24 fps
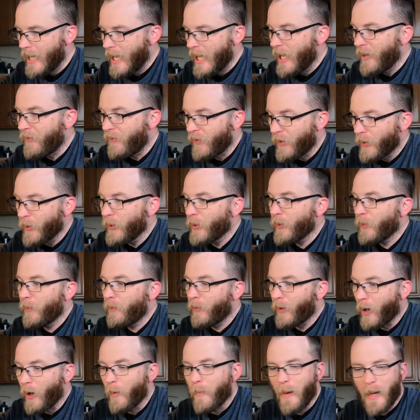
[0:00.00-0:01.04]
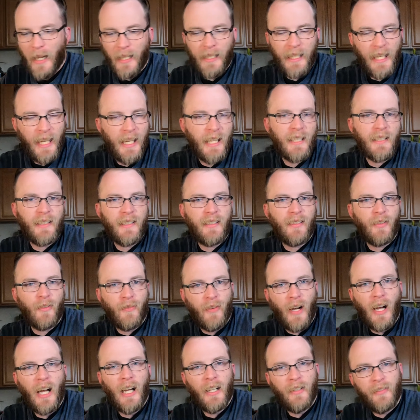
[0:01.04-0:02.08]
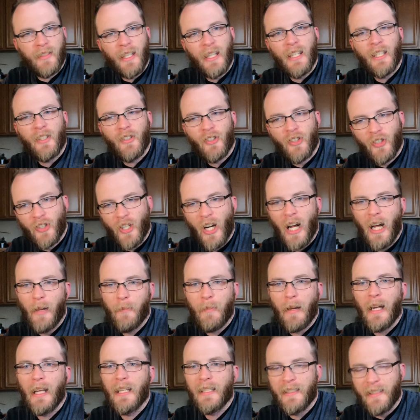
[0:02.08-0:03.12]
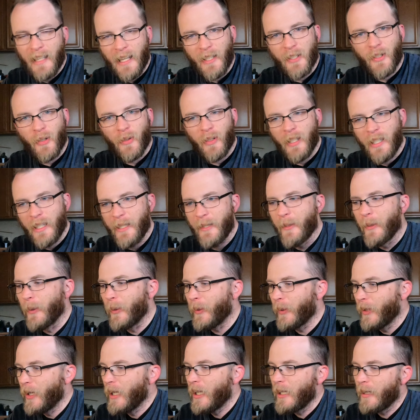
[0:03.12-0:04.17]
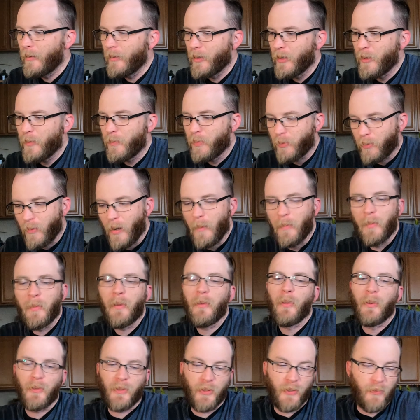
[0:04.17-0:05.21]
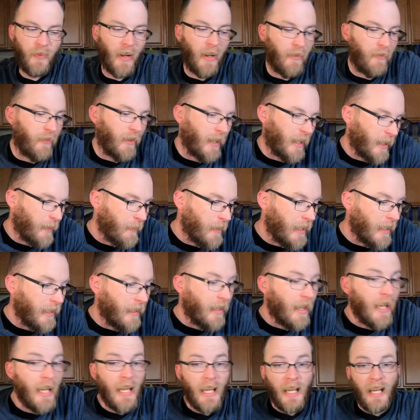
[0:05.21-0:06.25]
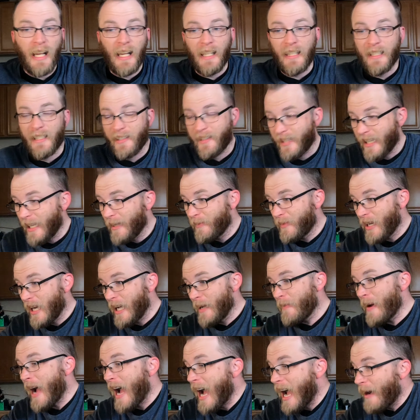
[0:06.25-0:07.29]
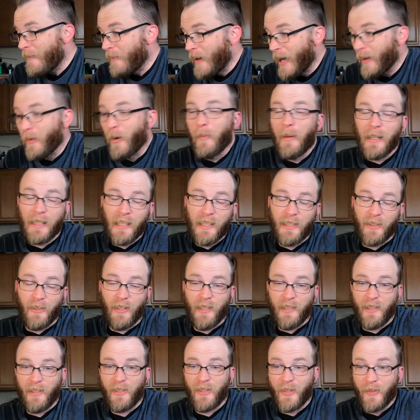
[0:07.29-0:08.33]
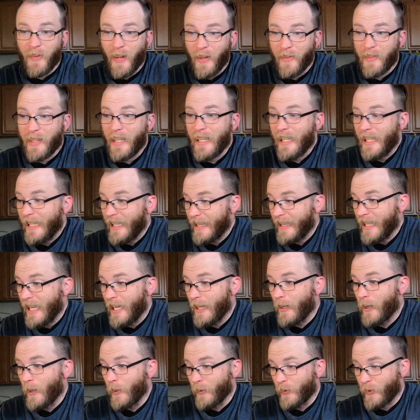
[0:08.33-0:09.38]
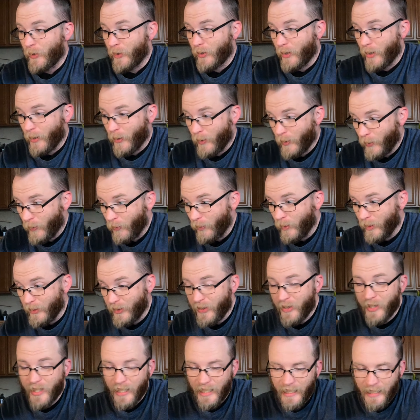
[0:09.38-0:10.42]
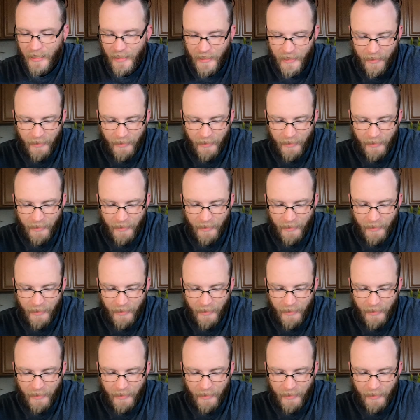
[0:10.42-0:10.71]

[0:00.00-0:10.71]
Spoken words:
If your robot can't survive getting shot by a Desert Eagle, you probably won't survive fighting me. At the same time, my robot also has to survive getting hit that hard, so we'll see,